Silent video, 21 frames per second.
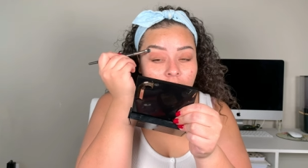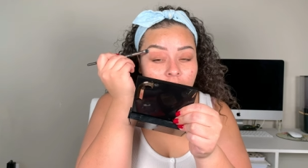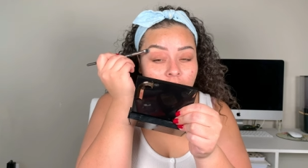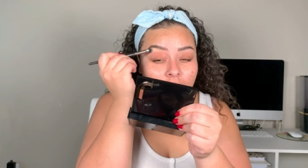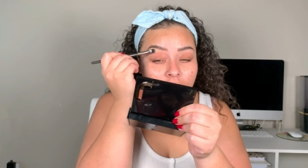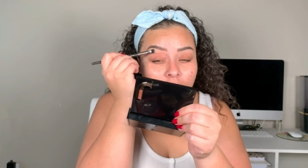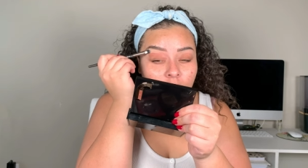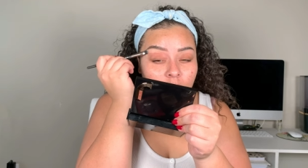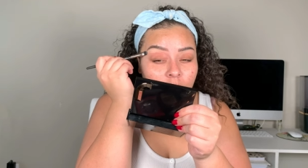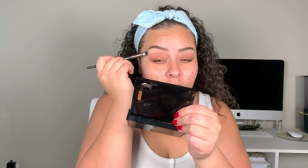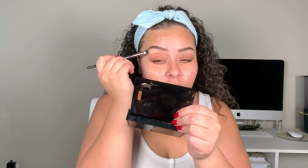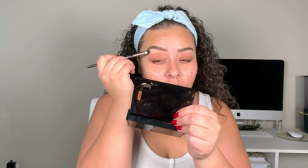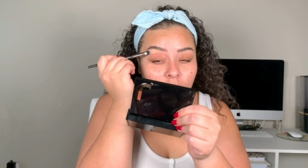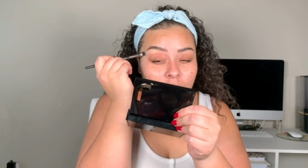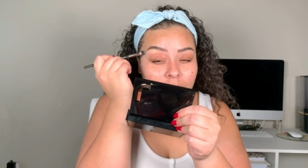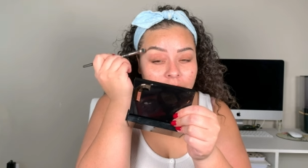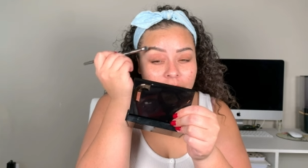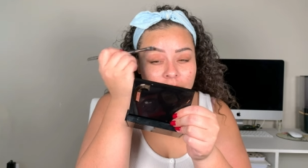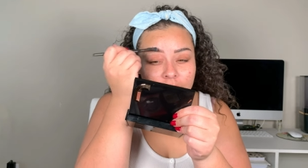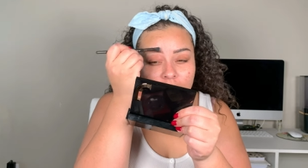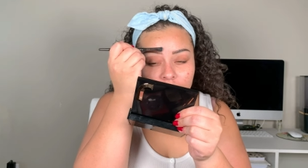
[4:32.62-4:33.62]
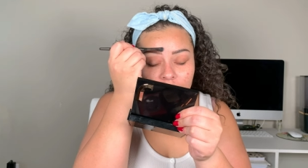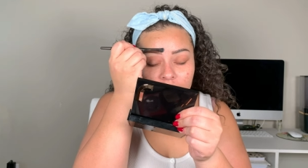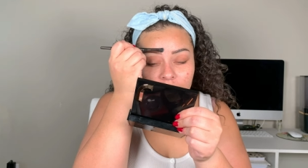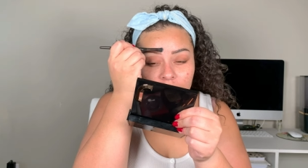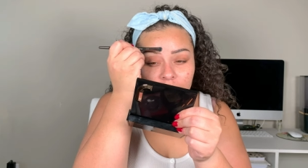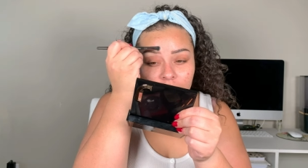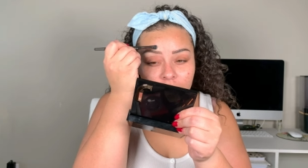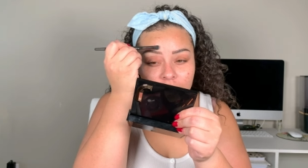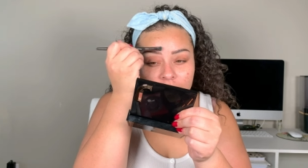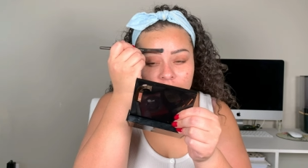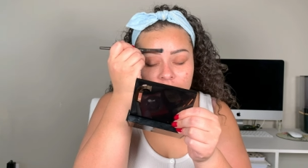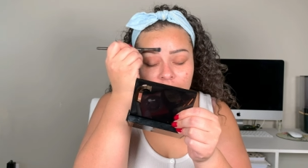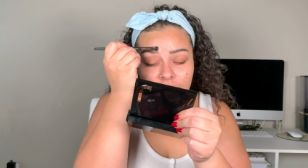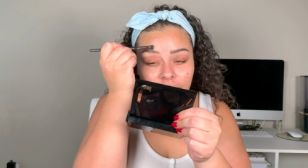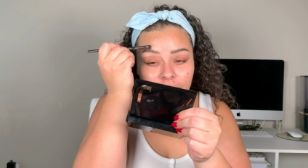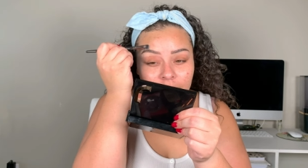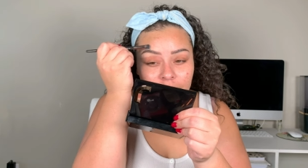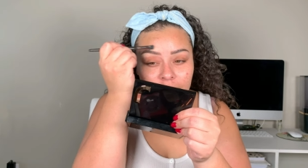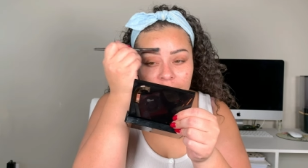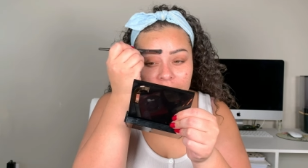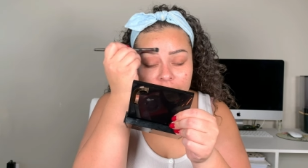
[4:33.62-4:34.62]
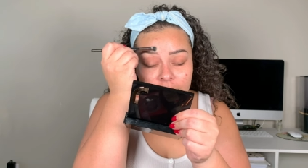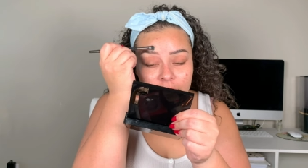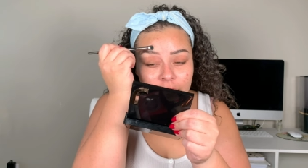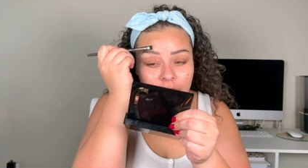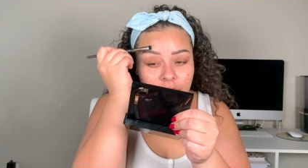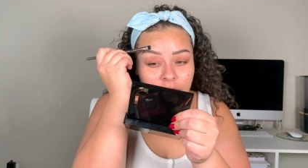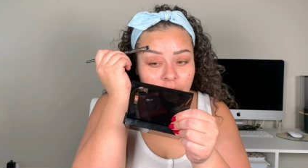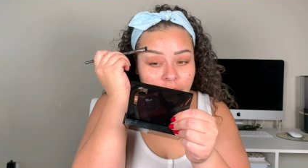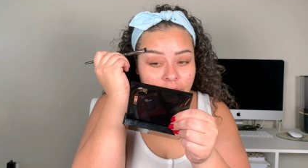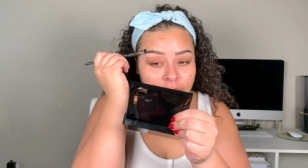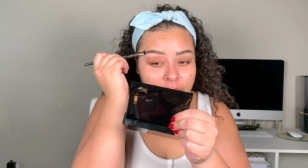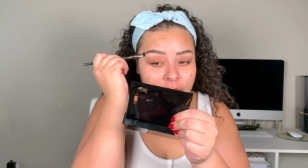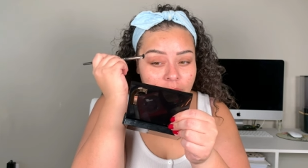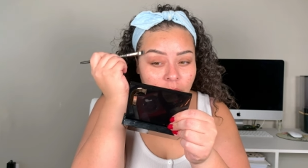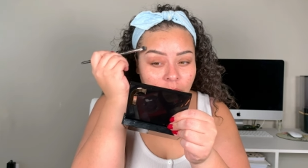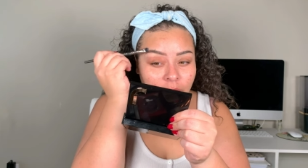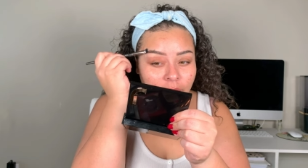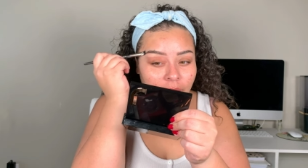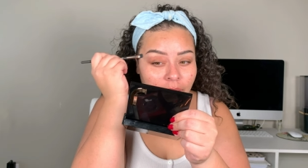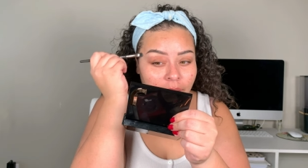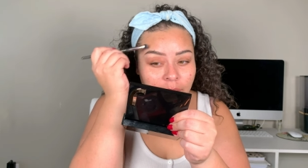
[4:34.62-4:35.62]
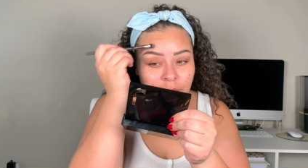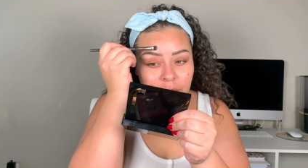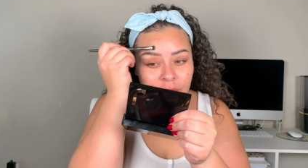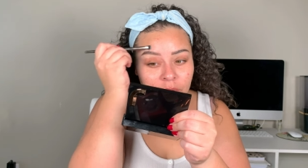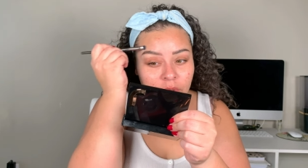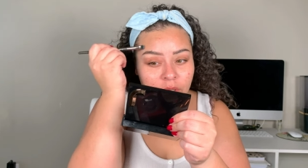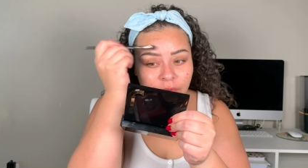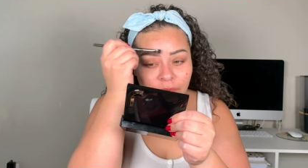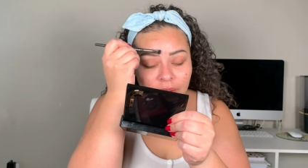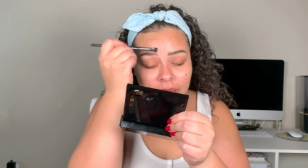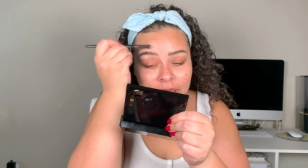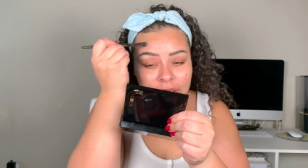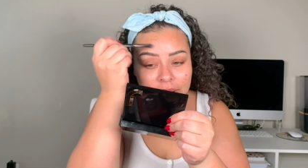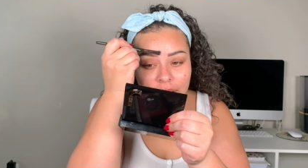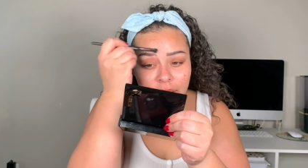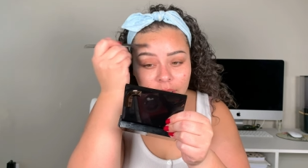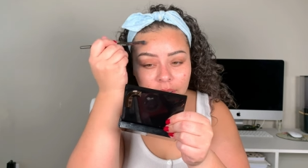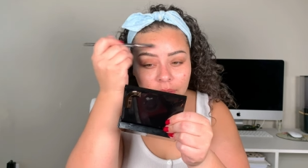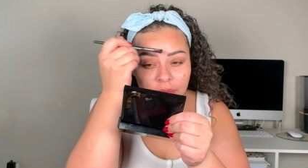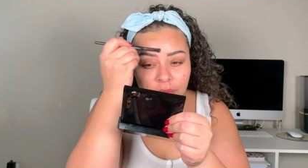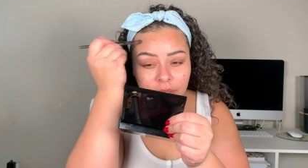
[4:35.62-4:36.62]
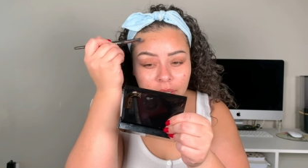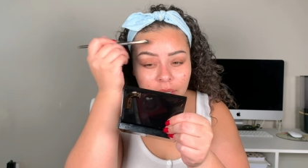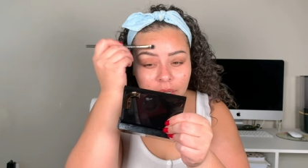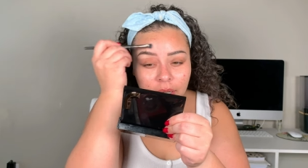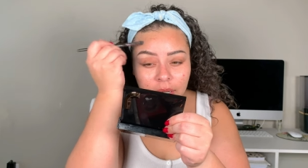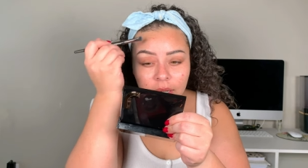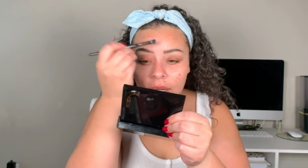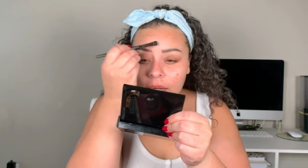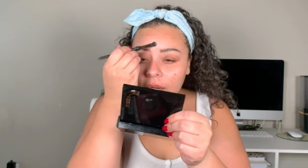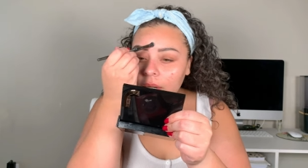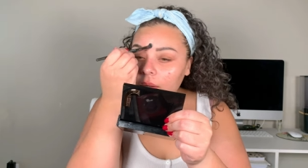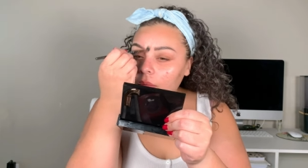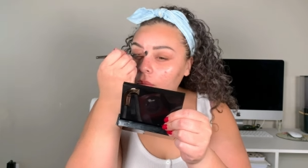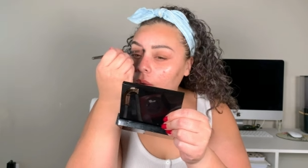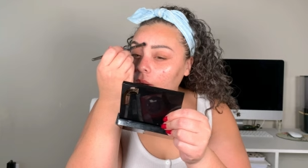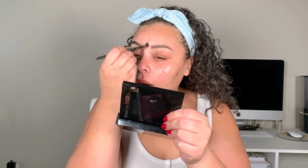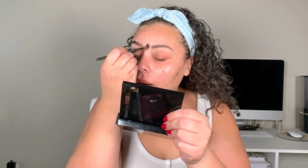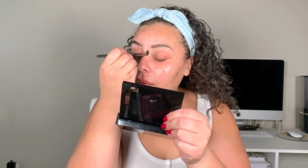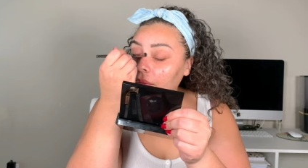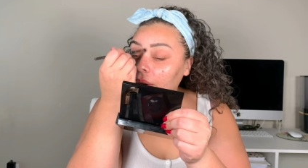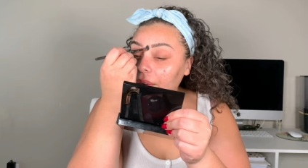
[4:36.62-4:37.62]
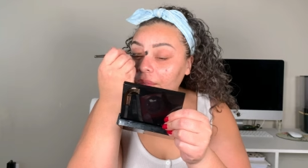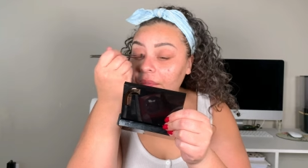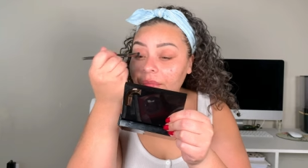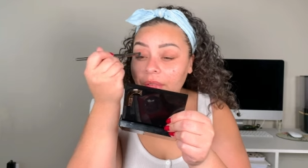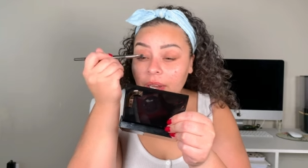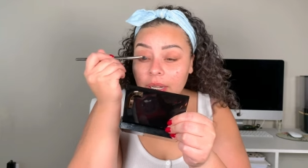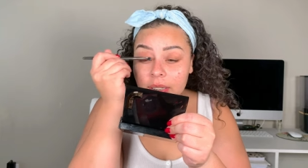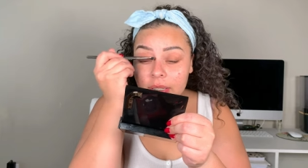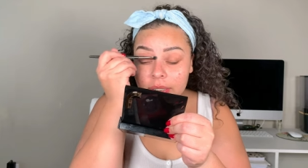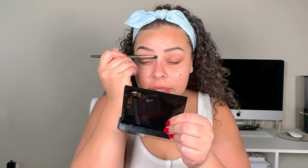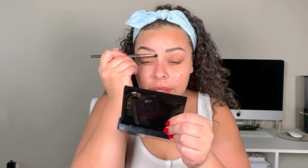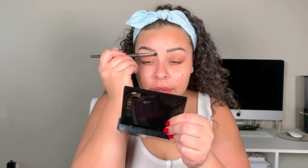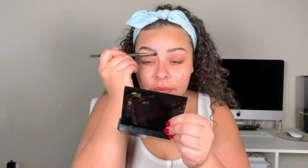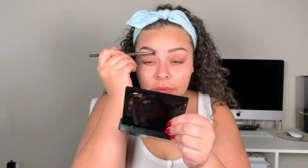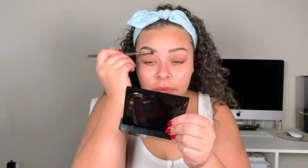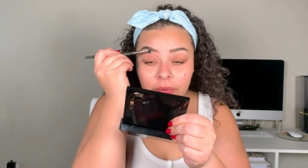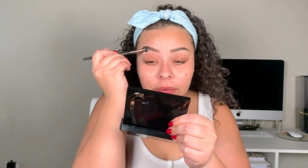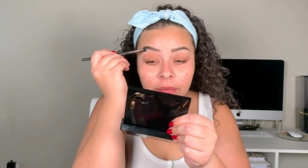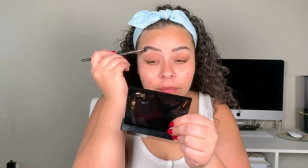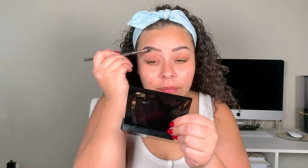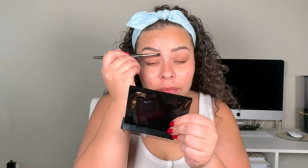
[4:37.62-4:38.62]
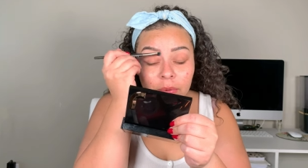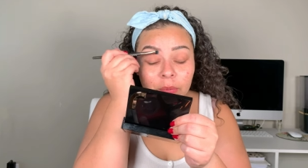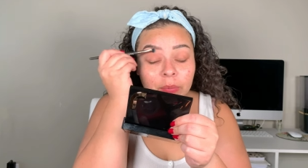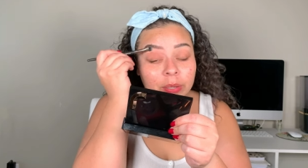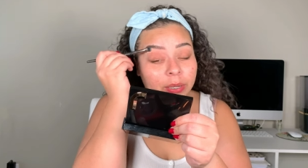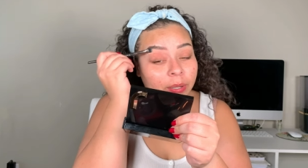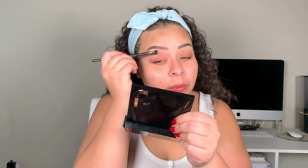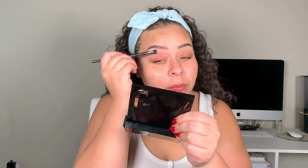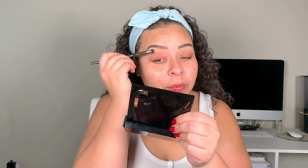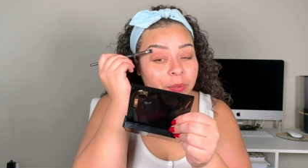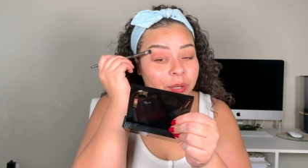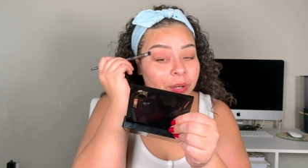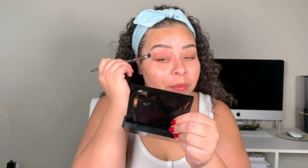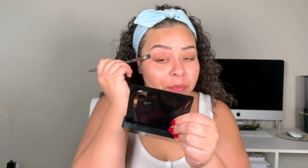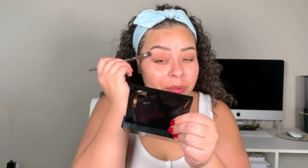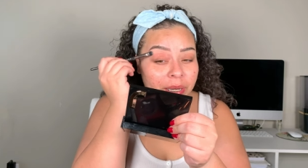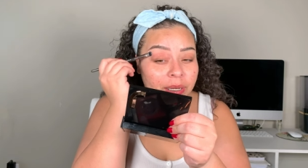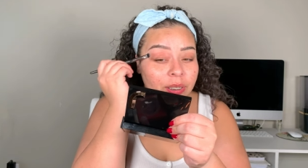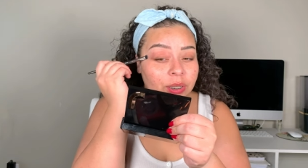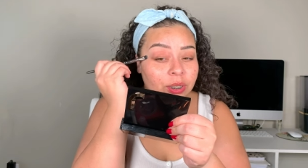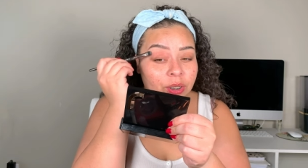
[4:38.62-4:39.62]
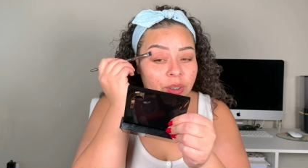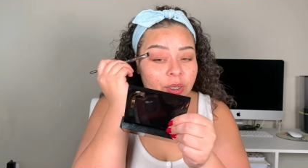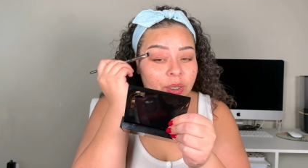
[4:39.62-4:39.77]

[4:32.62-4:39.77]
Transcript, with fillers: I don't know because some people, it's like best dressed or like most festive. We're not very festive, but we can win a best